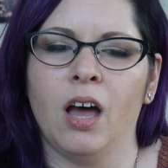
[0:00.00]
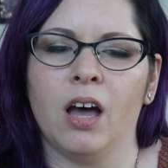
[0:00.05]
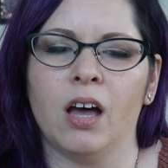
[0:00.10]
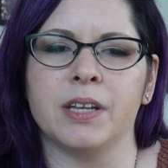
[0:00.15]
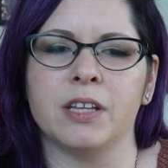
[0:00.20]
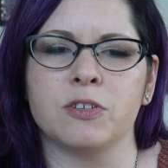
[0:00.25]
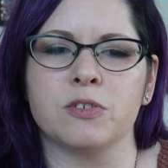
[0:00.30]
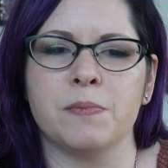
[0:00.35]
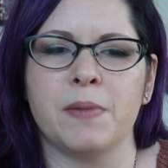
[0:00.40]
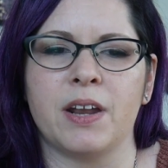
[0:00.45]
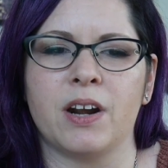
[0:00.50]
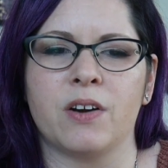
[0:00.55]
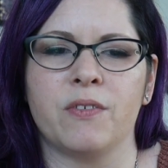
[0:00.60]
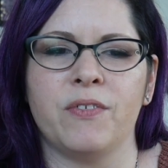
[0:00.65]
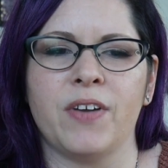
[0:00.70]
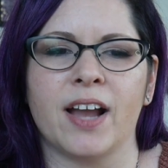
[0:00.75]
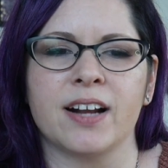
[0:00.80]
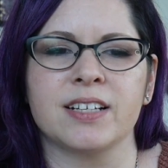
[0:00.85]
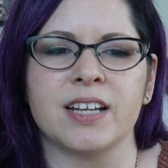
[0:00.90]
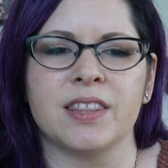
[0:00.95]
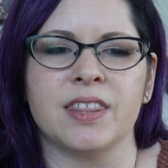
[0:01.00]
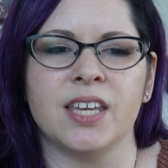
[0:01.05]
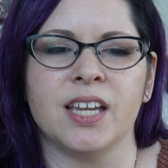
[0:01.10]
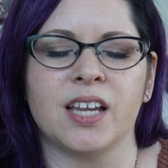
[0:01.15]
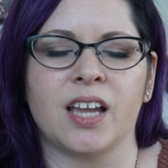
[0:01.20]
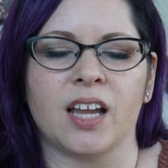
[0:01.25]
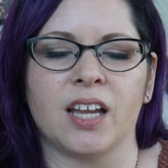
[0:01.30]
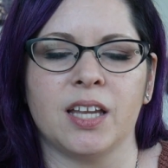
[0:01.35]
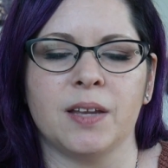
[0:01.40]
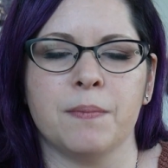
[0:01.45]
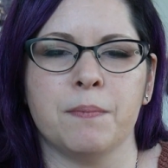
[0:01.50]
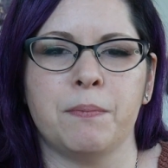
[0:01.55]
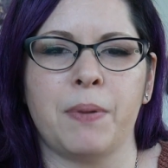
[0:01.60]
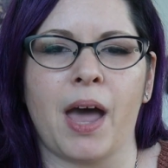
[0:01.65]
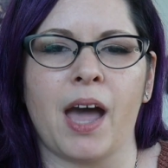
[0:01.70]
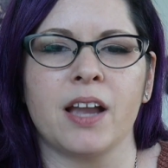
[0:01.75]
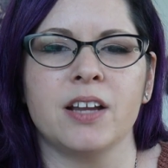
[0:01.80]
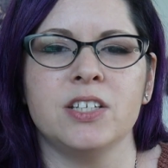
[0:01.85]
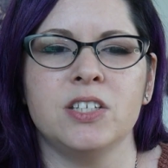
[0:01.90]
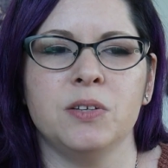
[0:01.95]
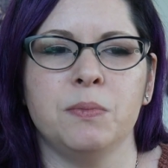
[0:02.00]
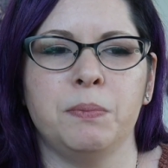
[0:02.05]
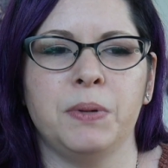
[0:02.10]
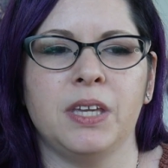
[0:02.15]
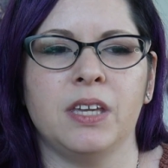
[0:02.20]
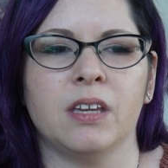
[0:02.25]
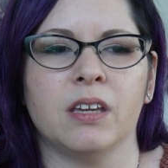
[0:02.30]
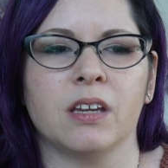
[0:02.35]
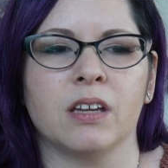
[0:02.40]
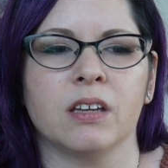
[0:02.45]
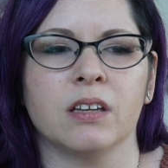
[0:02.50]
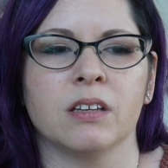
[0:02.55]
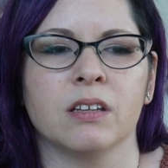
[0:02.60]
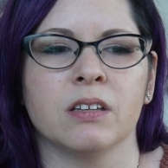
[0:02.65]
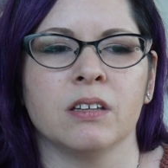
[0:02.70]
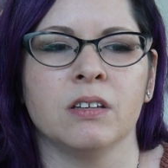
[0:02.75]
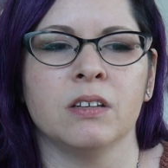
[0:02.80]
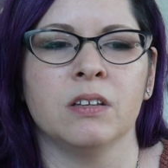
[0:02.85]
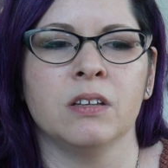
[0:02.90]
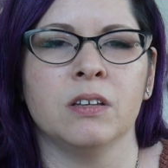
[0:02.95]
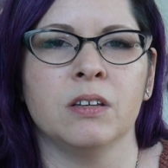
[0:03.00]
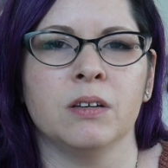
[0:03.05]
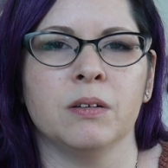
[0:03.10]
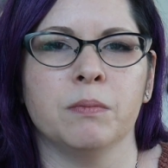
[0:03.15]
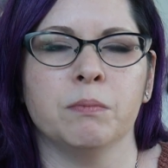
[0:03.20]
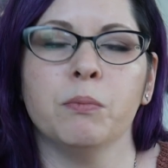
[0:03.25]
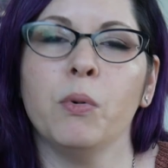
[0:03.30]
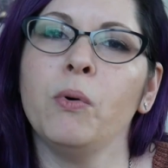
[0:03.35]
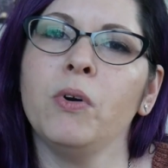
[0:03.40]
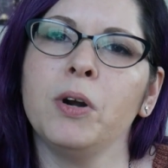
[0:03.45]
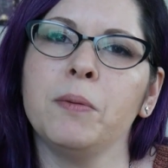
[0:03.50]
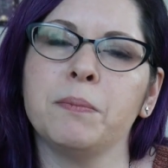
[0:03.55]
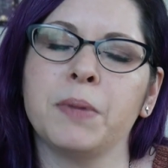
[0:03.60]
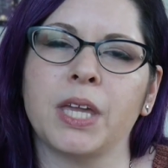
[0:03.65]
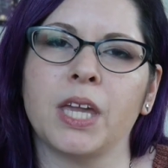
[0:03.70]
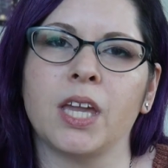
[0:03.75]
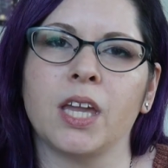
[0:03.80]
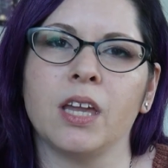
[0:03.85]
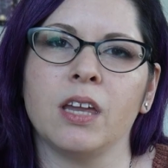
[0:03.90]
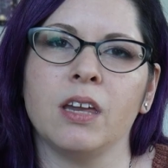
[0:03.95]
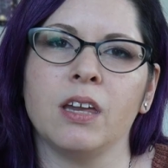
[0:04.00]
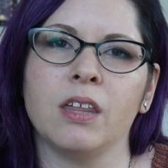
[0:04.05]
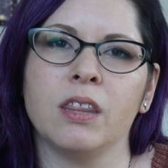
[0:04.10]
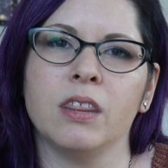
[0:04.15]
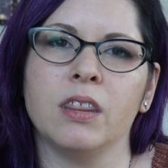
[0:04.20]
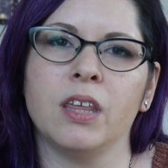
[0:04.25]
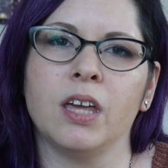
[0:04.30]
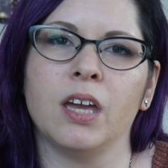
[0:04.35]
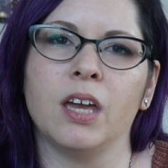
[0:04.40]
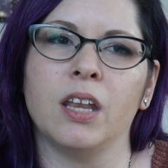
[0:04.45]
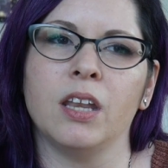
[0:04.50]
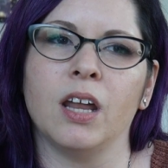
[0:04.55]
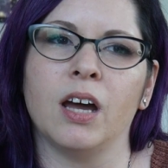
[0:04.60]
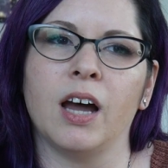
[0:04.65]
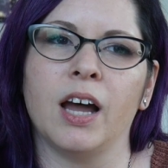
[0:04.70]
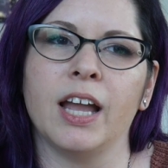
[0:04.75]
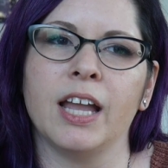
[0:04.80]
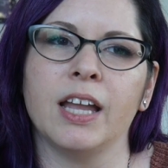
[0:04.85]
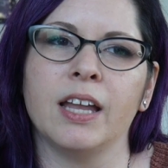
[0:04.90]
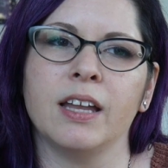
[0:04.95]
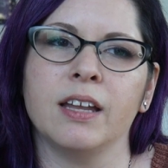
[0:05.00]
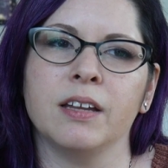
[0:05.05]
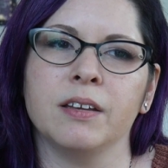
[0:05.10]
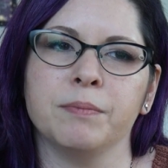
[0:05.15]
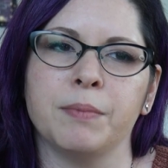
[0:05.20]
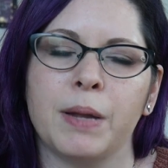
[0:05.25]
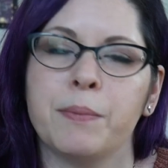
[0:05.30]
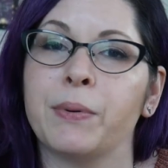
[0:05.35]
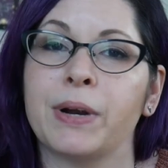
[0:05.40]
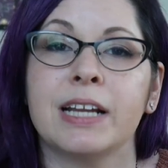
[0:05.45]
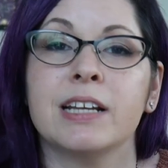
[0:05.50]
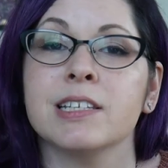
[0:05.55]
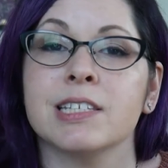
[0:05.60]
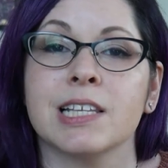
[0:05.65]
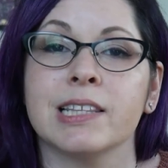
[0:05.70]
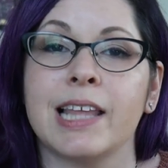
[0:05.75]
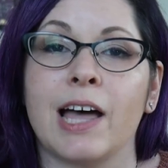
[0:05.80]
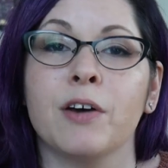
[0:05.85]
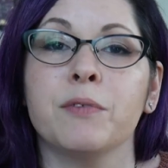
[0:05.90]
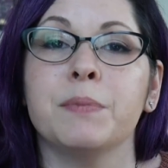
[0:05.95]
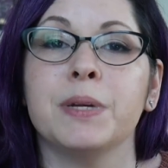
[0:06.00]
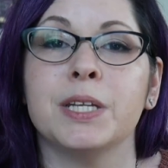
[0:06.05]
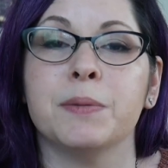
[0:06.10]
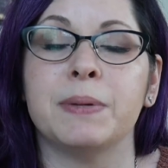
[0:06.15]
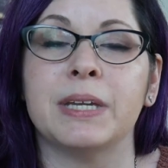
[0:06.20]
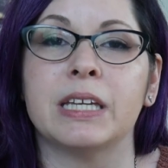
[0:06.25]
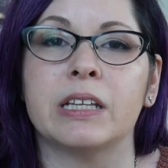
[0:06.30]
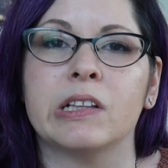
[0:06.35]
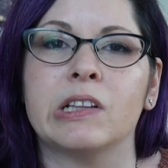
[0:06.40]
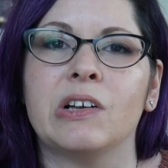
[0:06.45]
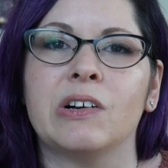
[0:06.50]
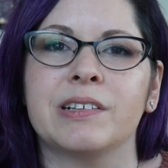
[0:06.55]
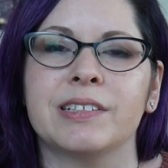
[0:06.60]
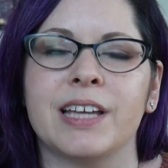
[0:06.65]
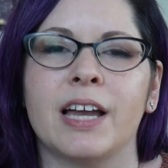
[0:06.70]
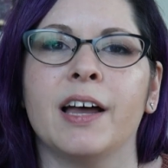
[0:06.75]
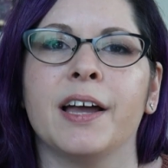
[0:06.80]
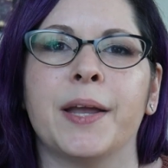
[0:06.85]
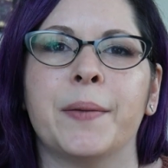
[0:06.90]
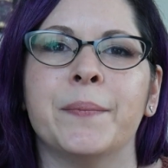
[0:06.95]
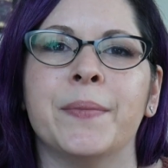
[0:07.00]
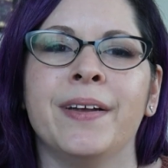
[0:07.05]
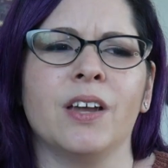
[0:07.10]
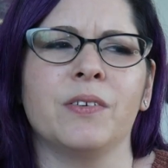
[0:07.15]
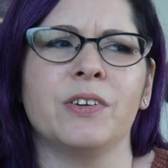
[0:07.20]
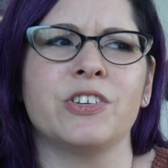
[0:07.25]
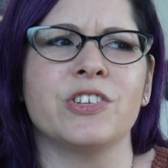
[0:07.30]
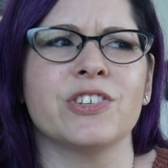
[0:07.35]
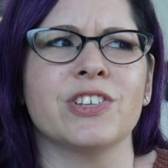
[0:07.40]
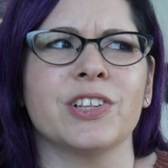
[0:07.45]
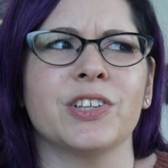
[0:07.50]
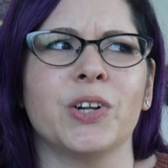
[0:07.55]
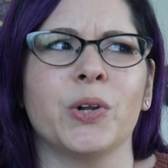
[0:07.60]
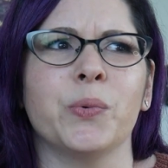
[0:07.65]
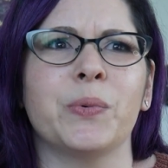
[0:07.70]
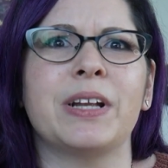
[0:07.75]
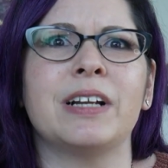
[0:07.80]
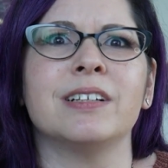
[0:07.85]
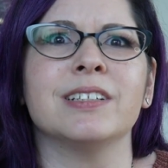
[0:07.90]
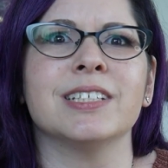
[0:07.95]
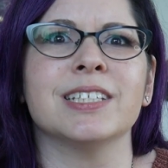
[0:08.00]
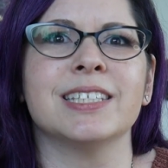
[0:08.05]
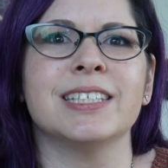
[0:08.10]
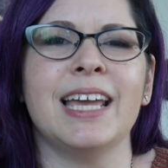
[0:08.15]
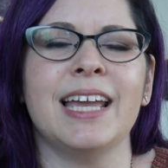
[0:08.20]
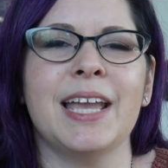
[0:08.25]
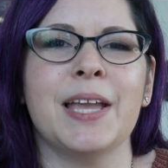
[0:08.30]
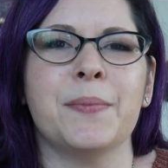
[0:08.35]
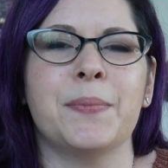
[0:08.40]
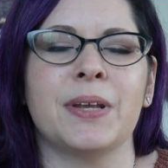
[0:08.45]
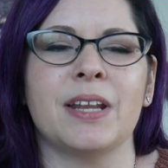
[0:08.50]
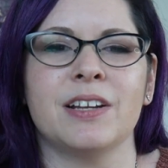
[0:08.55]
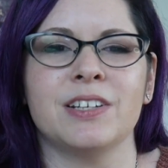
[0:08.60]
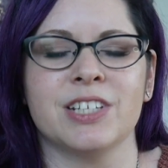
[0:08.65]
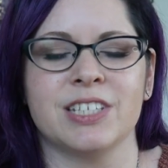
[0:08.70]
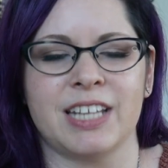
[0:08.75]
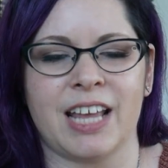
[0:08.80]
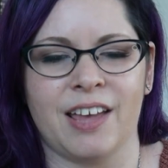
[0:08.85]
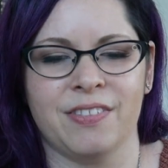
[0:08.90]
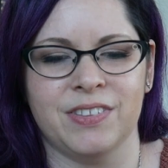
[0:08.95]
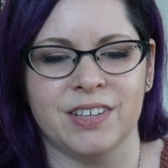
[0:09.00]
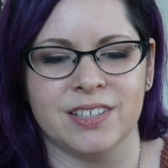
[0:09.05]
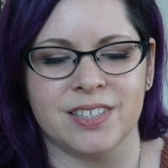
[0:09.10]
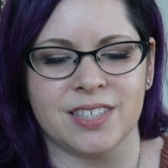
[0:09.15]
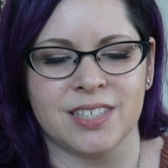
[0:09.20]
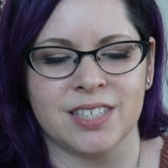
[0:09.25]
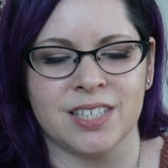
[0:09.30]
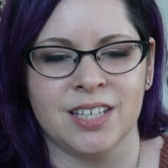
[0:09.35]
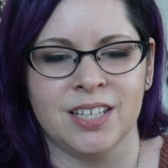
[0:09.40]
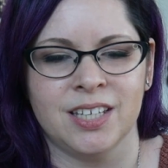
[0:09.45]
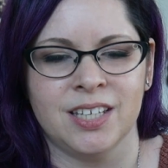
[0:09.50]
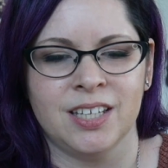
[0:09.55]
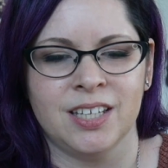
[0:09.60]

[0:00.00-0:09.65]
And as a matter of fact, I think I am back to being more me than my brain has allowed me to be in a long time, which is a little weird to say, but I just had this